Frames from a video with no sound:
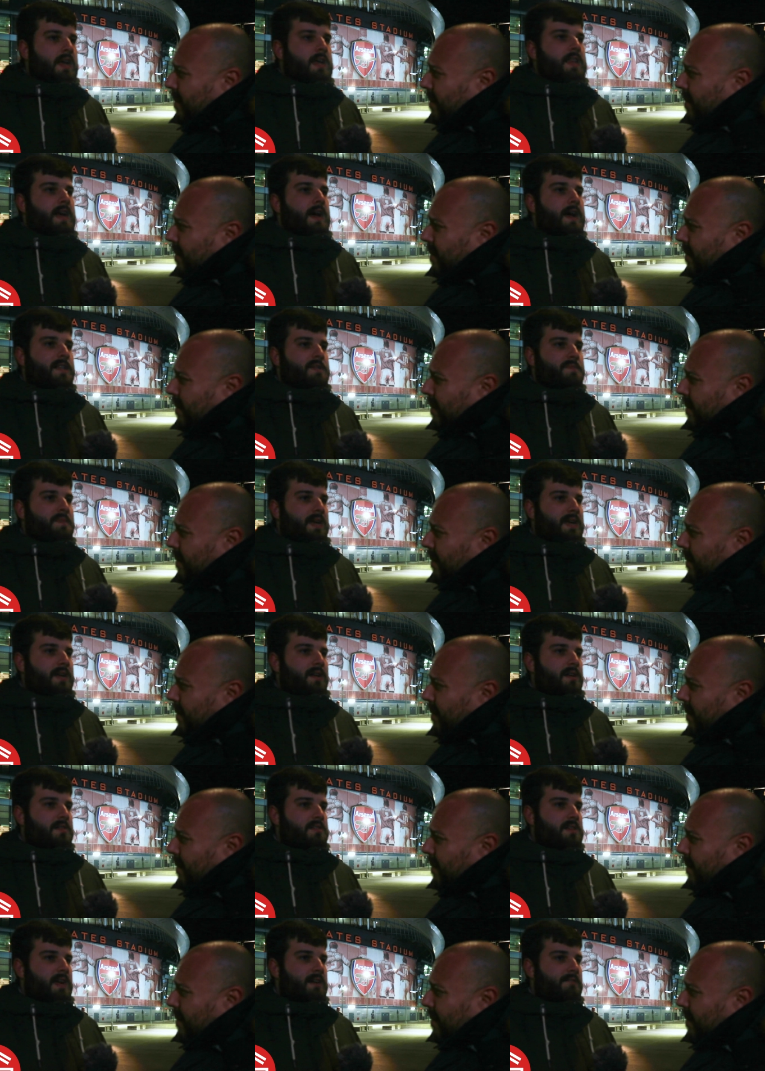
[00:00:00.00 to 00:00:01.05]
Speaker 1: in the hands of
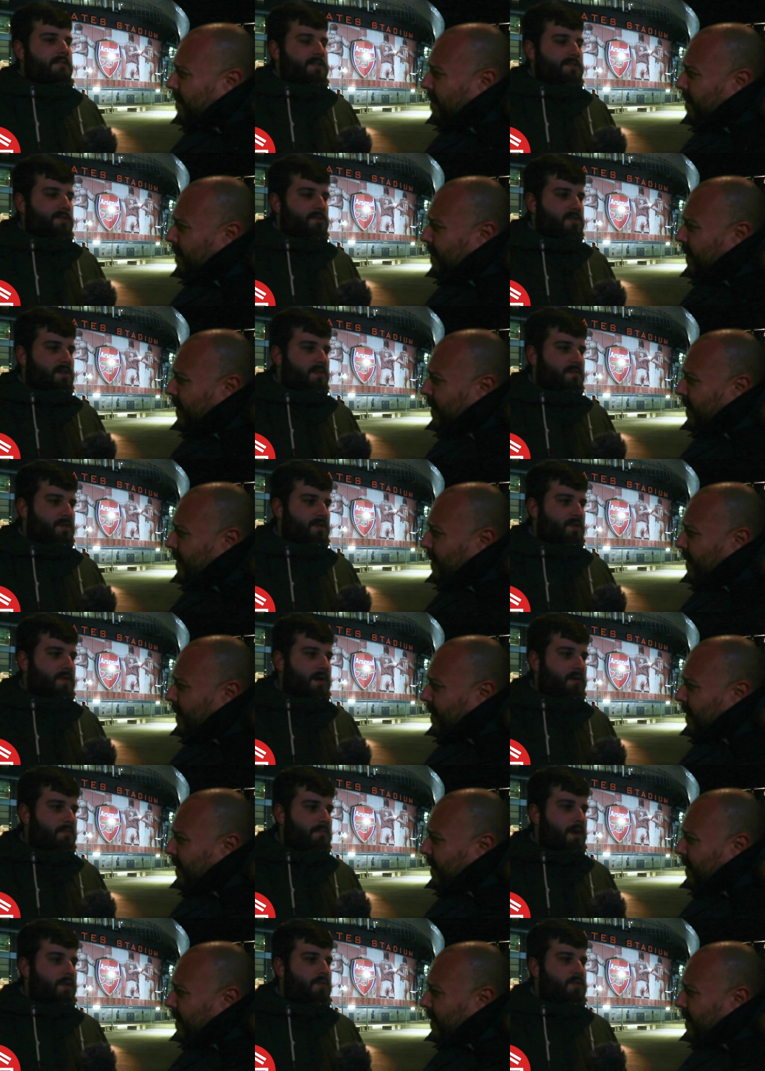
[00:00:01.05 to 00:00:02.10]
Mikel Arteta, he's got someone
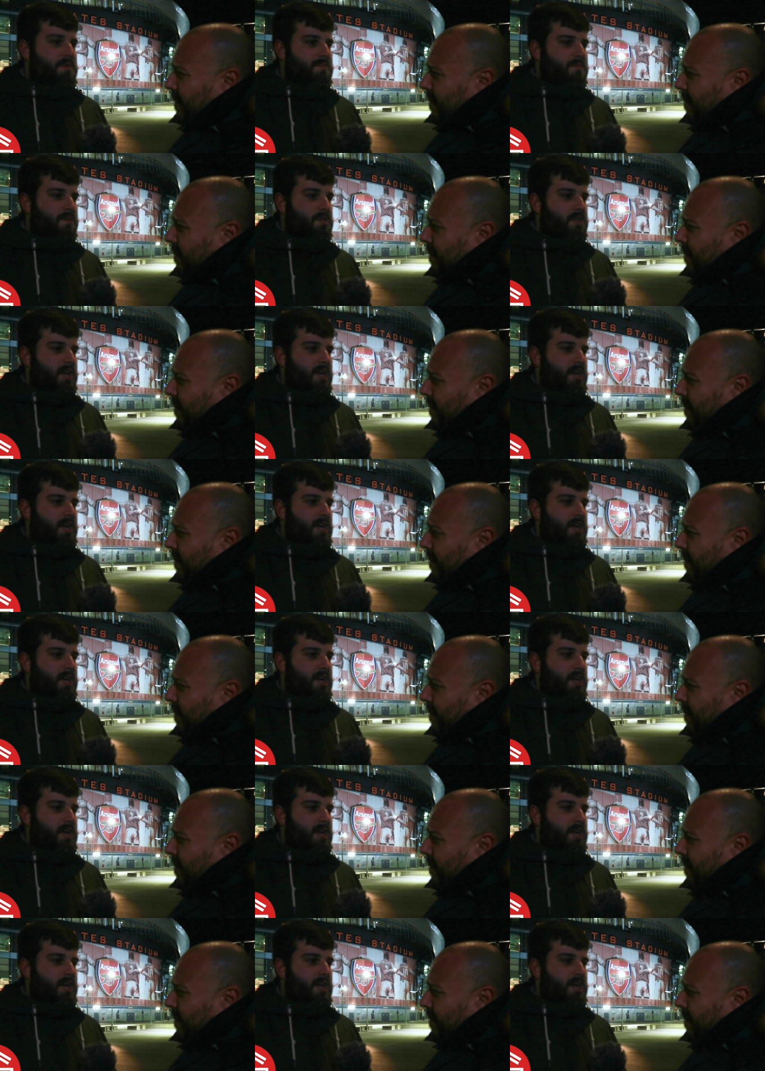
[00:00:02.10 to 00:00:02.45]
who'll help mould him